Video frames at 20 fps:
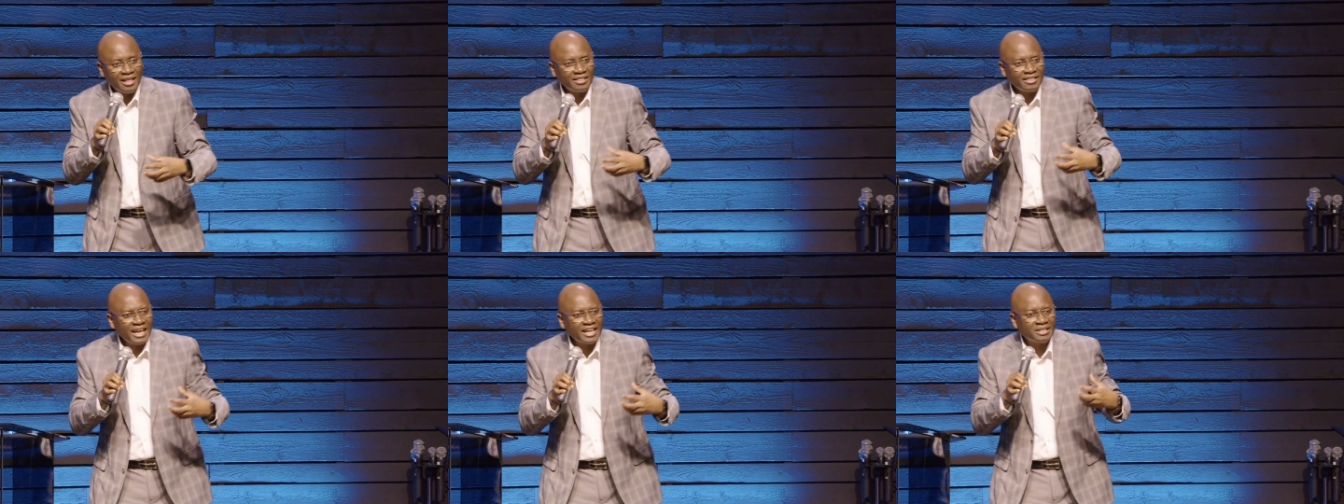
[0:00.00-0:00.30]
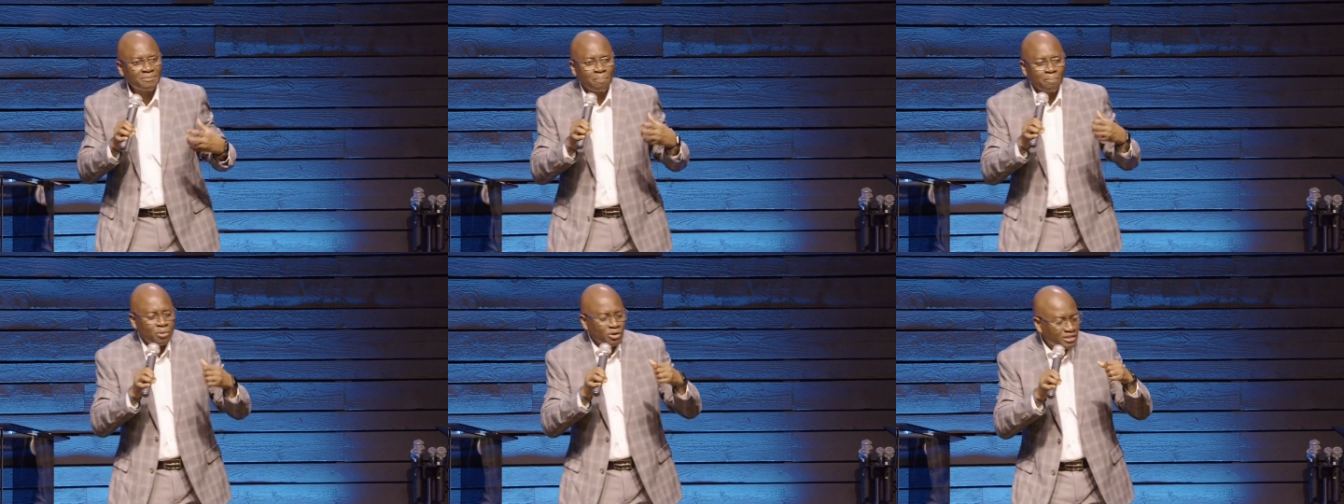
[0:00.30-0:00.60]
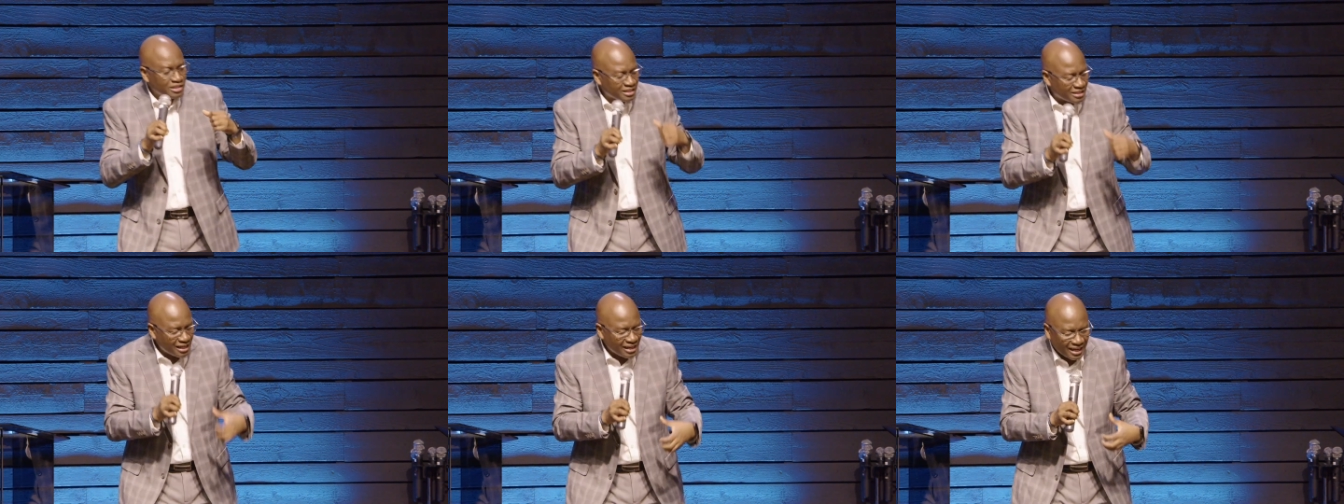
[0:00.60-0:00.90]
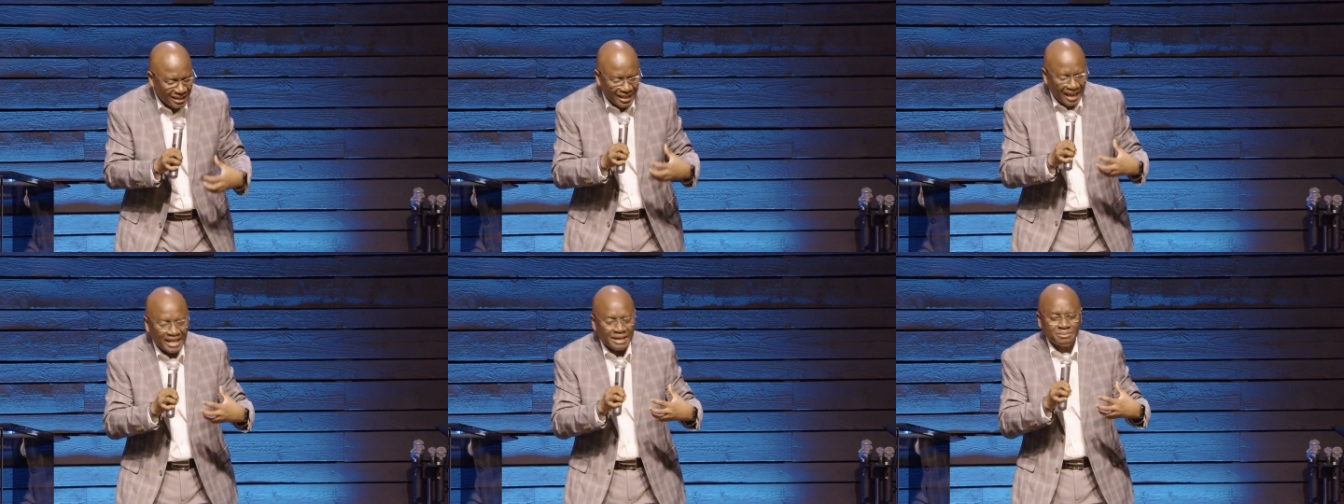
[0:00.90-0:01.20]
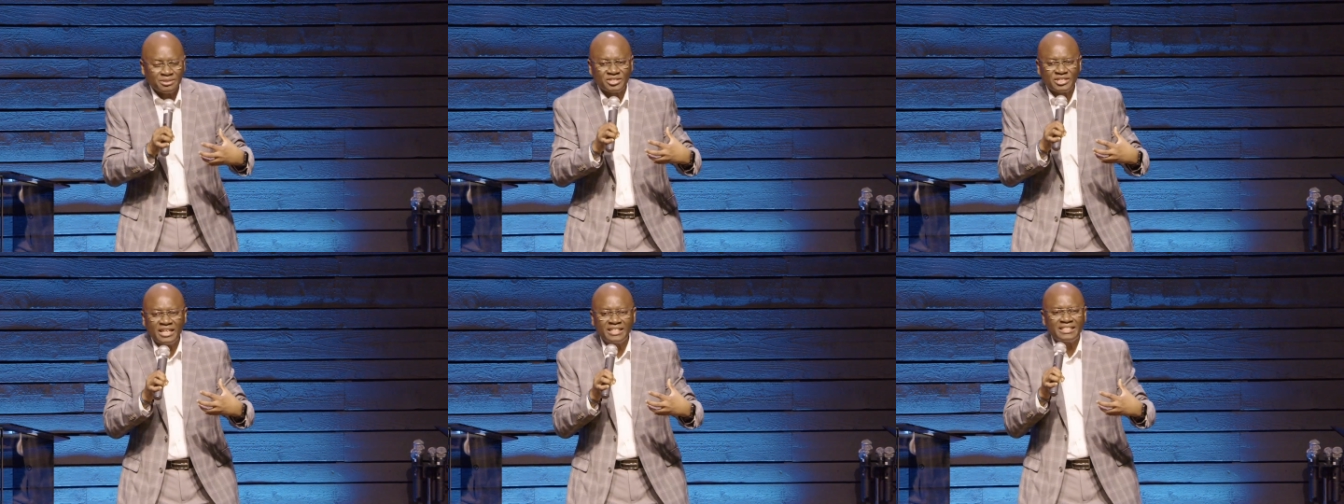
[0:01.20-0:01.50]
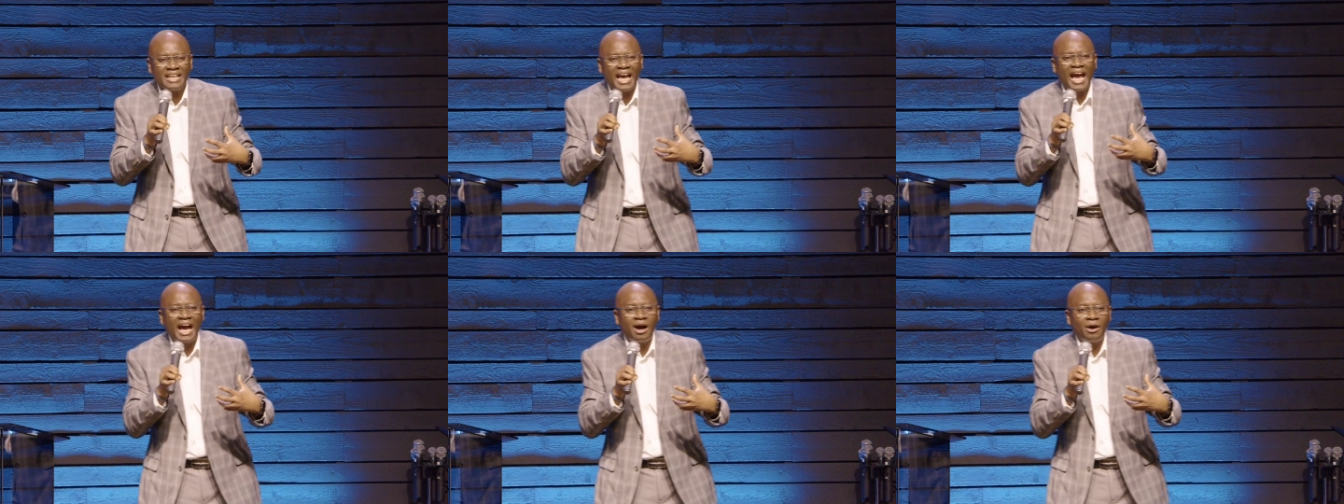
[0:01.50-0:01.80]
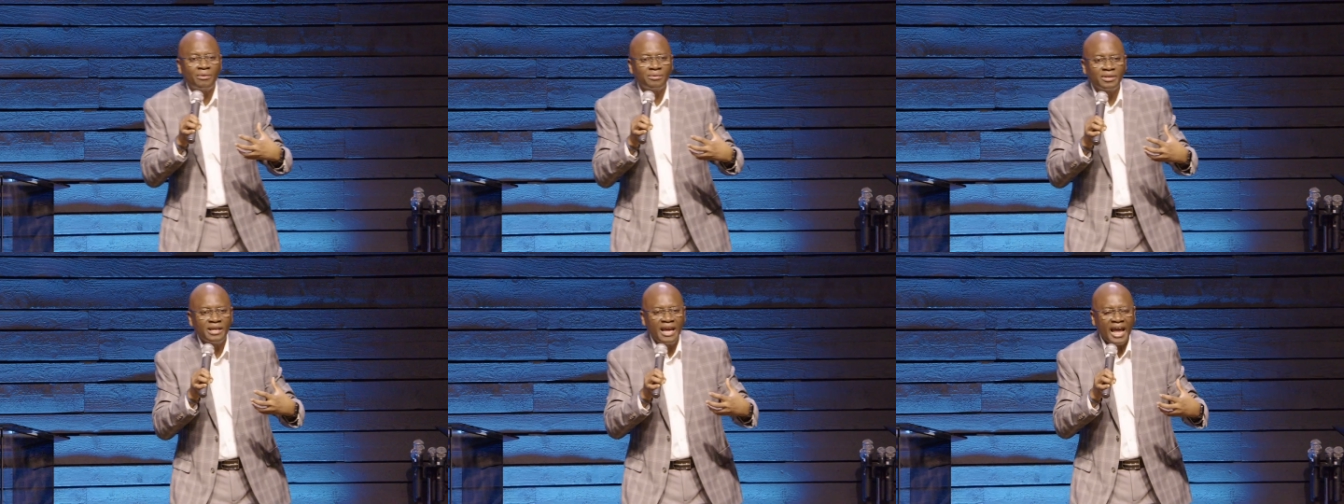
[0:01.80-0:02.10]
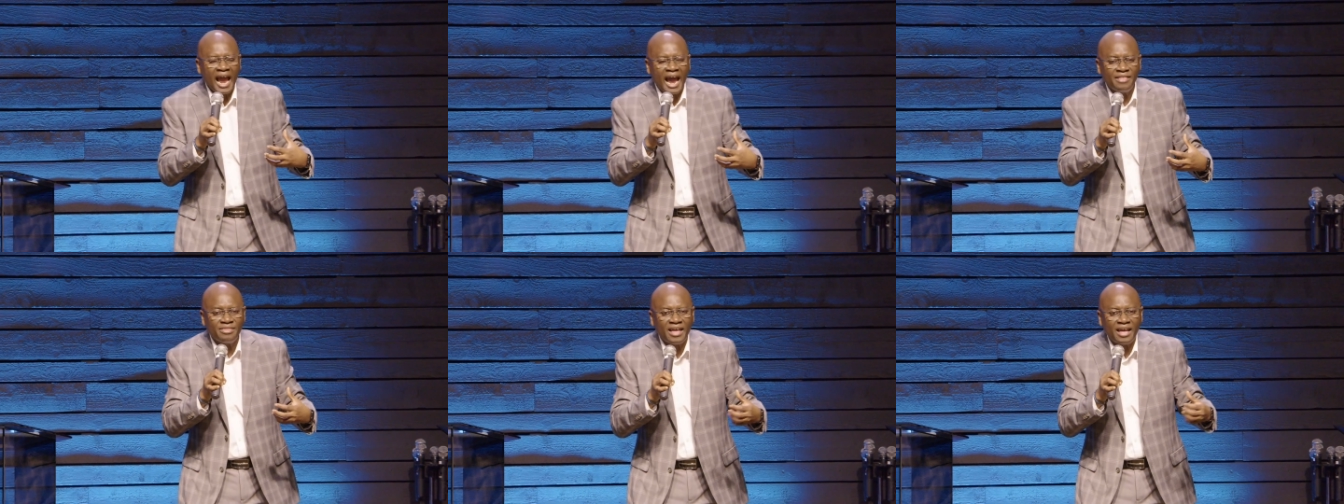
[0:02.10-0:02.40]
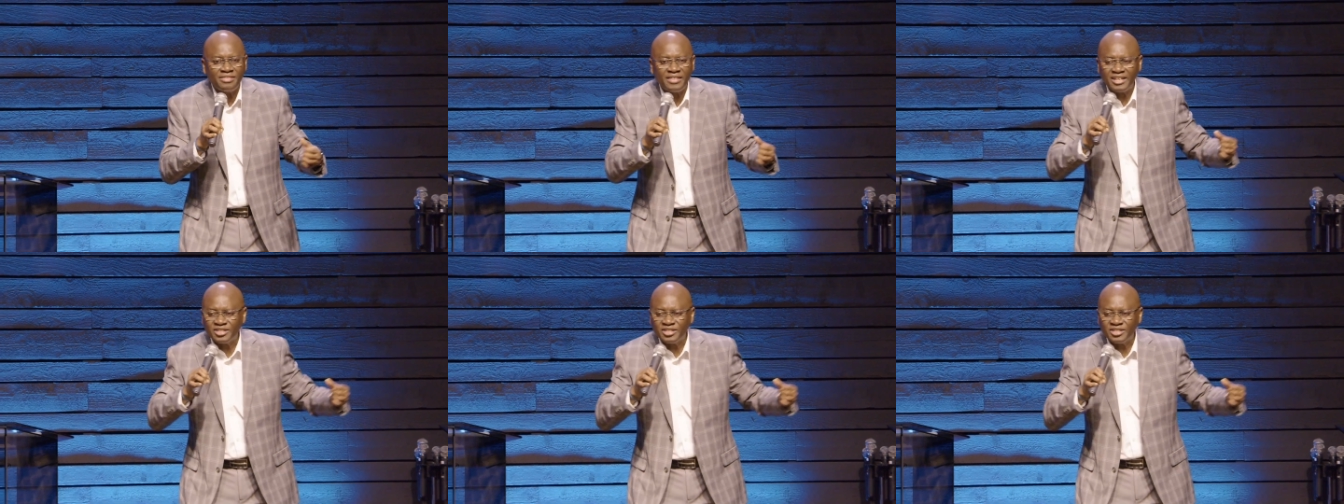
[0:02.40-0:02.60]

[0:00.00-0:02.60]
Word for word: they put they let him sit down and then